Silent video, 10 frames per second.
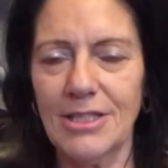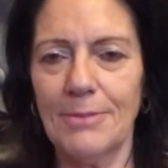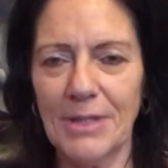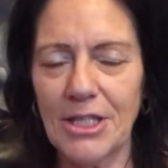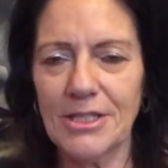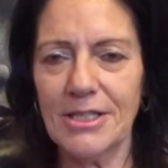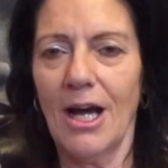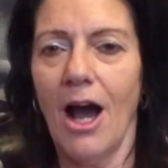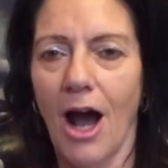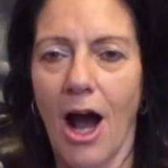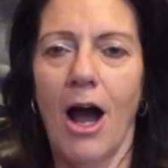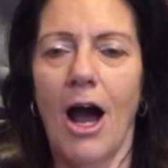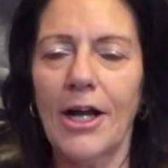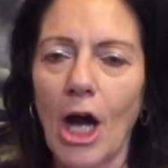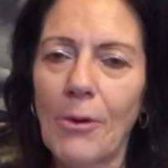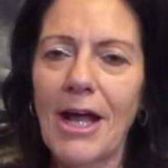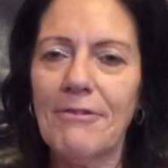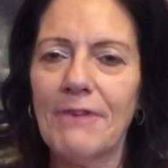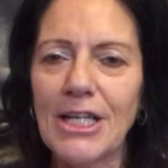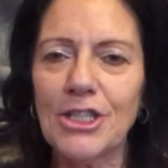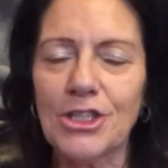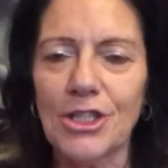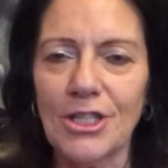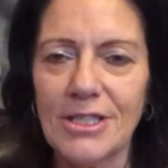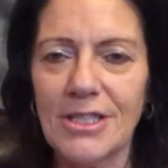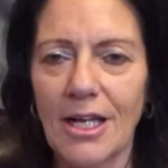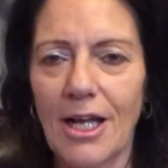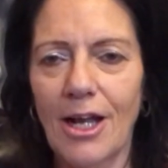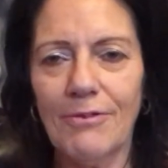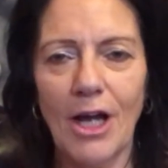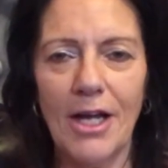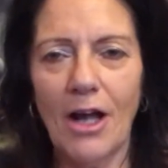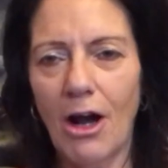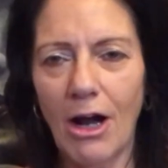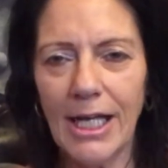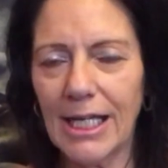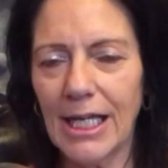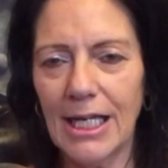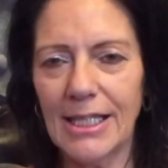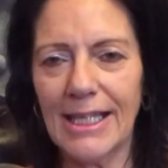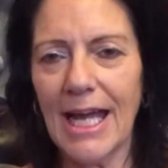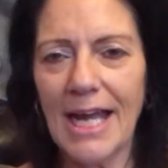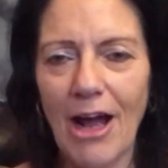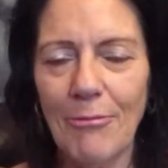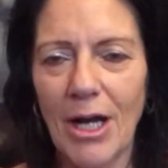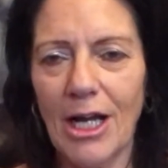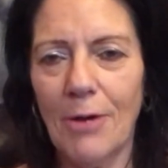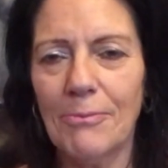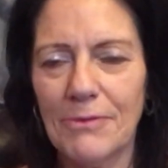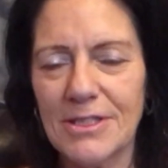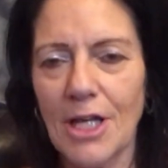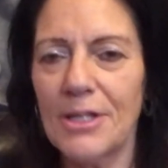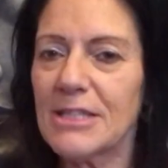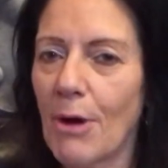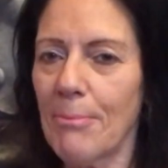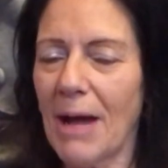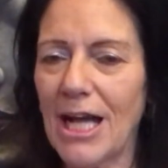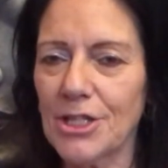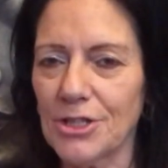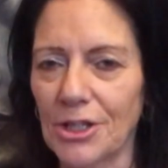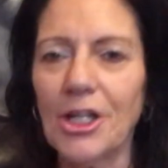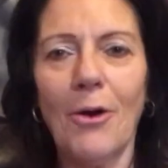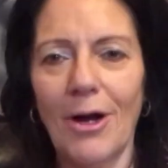because I go on adventures and I love going hiking and getting out of my comfort zone. It's my passion.